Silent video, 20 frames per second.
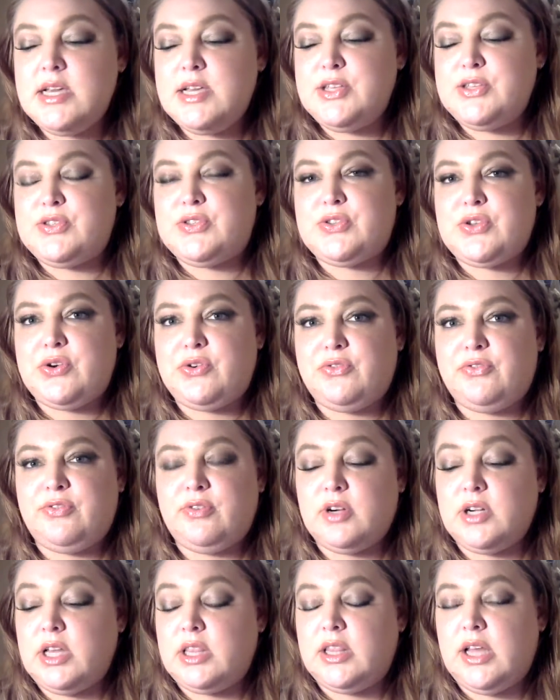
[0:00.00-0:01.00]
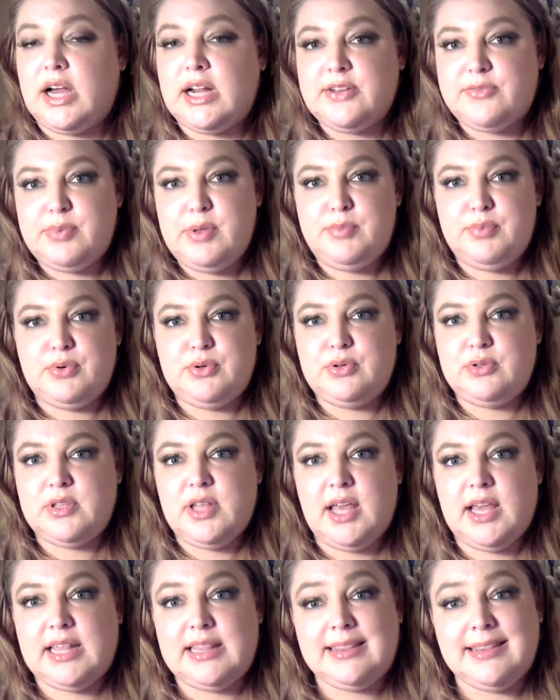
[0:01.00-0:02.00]
So for a lot of people who
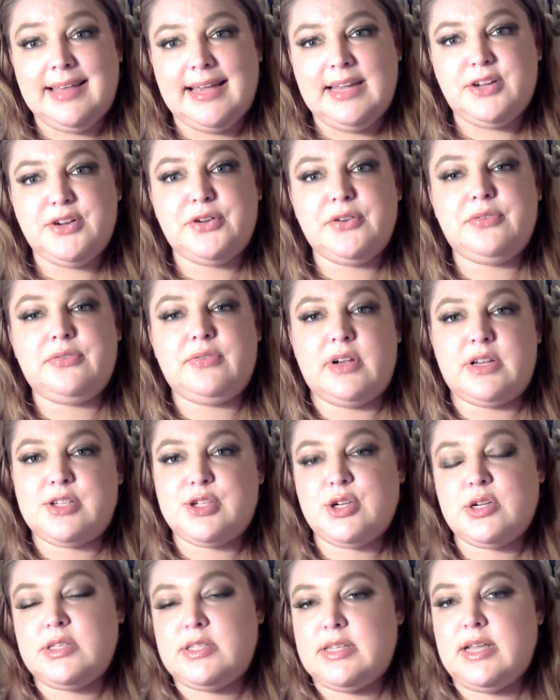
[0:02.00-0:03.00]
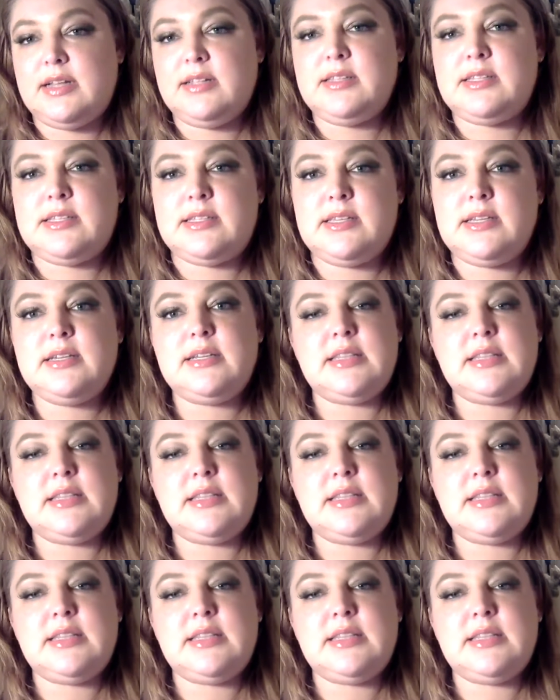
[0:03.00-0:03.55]
like lighter, fresher scents,